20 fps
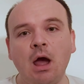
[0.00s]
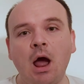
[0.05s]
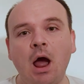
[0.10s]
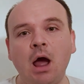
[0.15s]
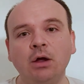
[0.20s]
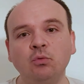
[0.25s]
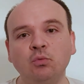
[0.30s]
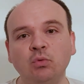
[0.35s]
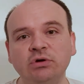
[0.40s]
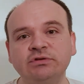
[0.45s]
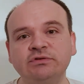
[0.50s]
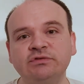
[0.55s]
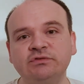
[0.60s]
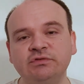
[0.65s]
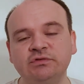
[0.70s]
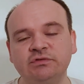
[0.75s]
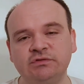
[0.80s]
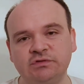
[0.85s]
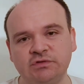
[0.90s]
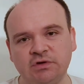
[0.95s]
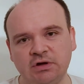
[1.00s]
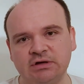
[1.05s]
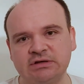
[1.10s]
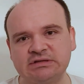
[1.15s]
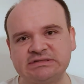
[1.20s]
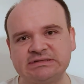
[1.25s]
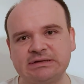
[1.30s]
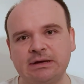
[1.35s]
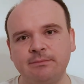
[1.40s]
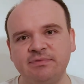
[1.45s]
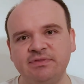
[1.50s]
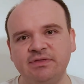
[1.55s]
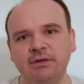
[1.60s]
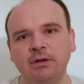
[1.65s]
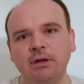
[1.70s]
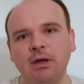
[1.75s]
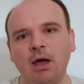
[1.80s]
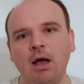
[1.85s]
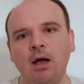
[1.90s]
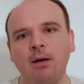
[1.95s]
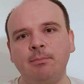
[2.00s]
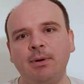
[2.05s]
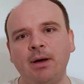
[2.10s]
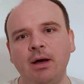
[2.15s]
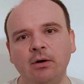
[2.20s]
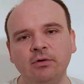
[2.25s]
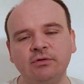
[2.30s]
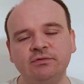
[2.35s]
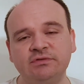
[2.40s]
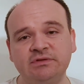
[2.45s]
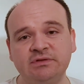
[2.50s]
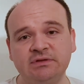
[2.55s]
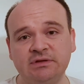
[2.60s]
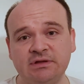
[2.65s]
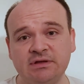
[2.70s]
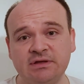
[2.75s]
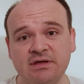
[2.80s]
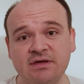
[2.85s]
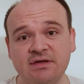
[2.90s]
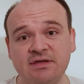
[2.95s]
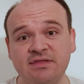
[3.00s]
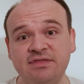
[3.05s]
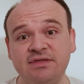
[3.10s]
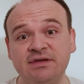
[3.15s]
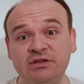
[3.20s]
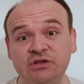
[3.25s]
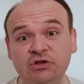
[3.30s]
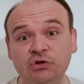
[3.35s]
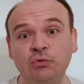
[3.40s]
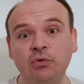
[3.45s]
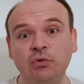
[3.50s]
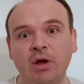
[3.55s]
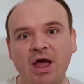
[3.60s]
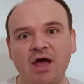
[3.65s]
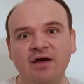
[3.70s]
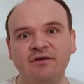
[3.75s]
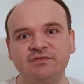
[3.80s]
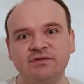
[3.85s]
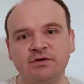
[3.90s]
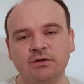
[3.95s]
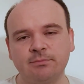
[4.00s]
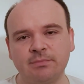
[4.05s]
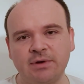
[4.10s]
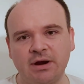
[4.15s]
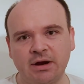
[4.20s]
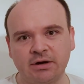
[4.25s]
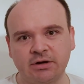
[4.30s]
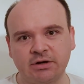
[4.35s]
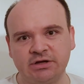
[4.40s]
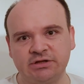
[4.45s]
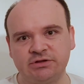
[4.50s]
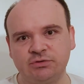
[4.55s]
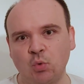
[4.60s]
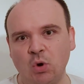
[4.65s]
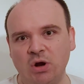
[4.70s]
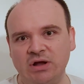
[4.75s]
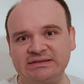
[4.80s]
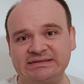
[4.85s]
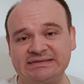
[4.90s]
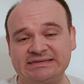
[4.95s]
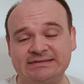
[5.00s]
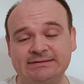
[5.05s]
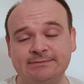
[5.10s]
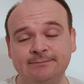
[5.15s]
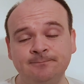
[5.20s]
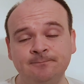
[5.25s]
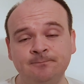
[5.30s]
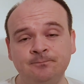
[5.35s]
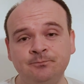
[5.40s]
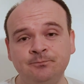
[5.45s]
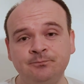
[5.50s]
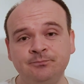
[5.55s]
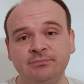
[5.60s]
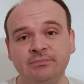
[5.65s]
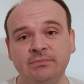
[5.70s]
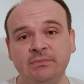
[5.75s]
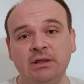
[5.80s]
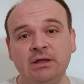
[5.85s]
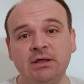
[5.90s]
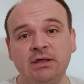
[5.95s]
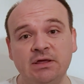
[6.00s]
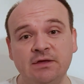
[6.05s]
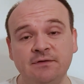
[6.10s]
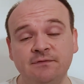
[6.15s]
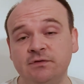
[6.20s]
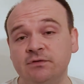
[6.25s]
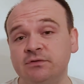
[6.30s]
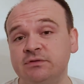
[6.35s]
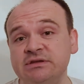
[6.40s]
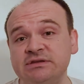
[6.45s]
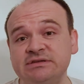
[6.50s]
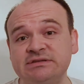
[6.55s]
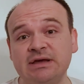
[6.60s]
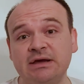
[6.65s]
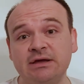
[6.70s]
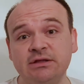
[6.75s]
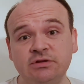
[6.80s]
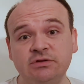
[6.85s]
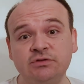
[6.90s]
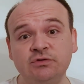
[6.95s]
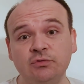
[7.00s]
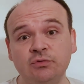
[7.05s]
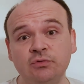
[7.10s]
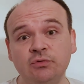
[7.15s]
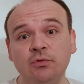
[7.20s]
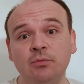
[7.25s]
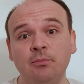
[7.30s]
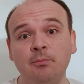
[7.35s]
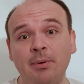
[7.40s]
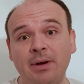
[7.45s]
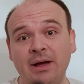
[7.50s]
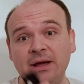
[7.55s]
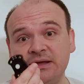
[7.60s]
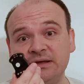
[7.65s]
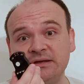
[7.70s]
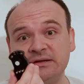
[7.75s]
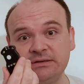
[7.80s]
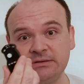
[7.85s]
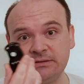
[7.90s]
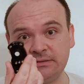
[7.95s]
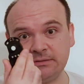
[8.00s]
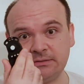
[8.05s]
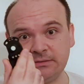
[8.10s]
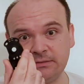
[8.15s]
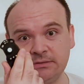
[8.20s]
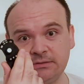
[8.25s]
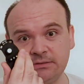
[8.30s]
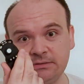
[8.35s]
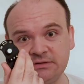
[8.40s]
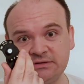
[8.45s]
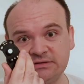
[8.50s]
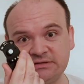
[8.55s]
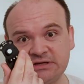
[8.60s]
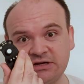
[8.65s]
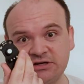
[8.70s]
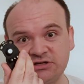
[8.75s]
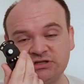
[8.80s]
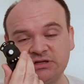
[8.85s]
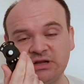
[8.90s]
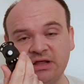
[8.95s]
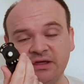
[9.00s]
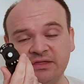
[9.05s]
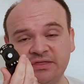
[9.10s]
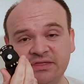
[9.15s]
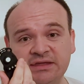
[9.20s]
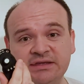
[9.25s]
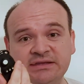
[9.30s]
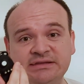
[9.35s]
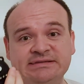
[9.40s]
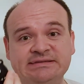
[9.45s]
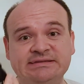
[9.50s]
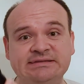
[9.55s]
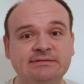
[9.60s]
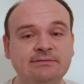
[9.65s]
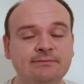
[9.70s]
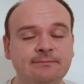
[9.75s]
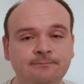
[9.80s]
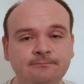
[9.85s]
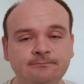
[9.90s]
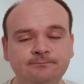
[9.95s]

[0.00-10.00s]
I want to talk something about uh, the new aftermarket ones. If you decide to buy such like these.